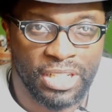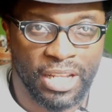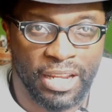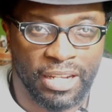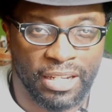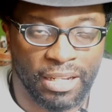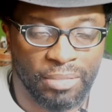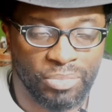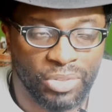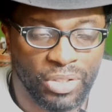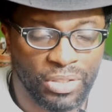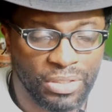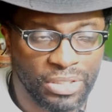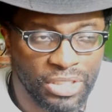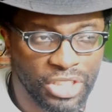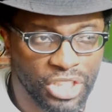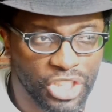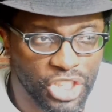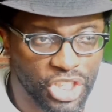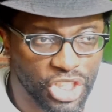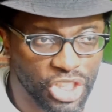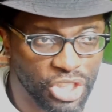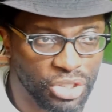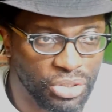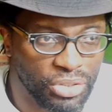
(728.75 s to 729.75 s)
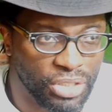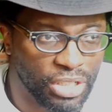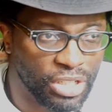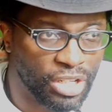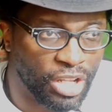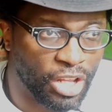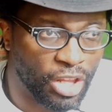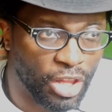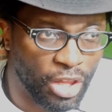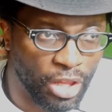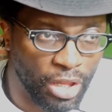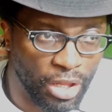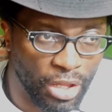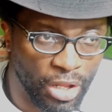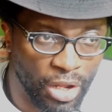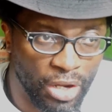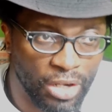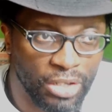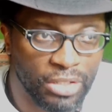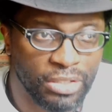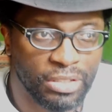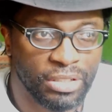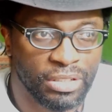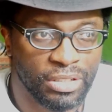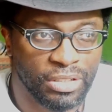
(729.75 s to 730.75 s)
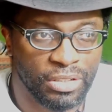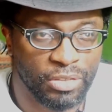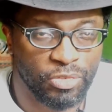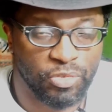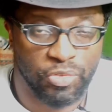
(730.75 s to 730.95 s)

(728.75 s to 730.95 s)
I'm going to shoot a longer